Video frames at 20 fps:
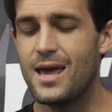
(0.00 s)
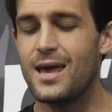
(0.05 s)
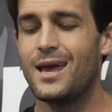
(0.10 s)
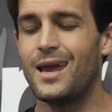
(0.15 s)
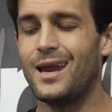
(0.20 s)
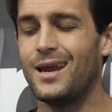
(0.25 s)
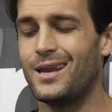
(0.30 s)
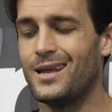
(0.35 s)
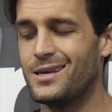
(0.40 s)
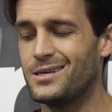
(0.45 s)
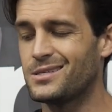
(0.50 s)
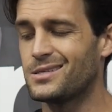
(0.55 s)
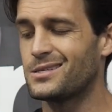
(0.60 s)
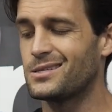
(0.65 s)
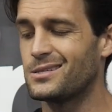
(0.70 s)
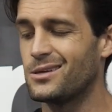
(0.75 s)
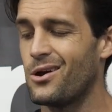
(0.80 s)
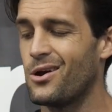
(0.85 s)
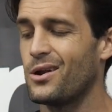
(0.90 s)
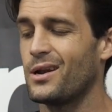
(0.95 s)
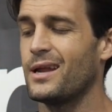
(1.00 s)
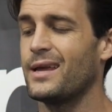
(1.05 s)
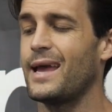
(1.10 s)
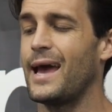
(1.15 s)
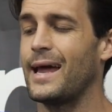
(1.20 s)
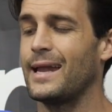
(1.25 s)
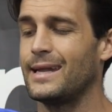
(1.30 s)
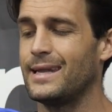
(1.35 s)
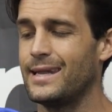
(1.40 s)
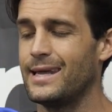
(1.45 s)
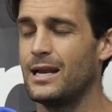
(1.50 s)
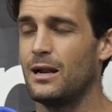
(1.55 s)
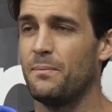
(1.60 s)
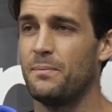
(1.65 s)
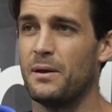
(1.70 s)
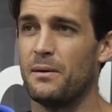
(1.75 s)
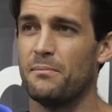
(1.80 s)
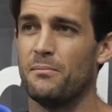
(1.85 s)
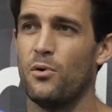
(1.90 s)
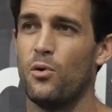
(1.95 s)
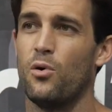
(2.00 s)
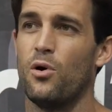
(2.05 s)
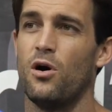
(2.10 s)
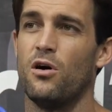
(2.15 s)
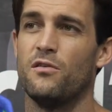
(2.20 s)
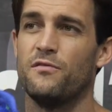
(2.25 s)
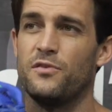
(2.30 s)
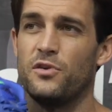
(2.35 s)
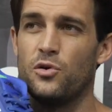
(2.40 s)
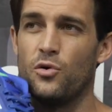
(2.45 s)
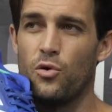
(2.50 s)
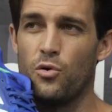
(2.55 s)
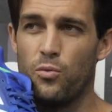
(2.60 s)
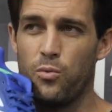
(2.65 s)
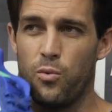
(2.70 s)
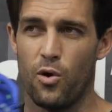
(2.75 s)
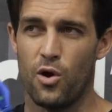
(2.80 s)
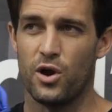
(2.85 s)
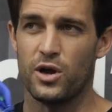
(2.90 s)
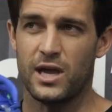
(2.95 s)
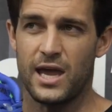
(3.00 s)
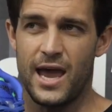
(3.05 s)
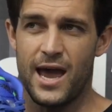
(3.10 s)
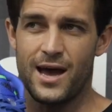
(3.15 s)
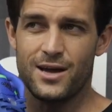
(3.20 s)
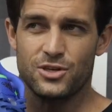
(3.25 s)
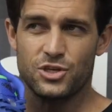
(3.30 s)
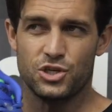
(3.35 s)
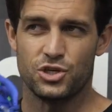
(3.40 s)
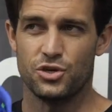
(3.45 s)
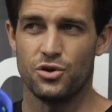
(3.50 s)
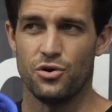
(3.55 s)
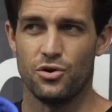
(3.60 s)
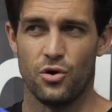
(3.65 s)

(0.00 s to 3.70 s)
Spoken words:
it is certainly a little bit more of your workout shoe,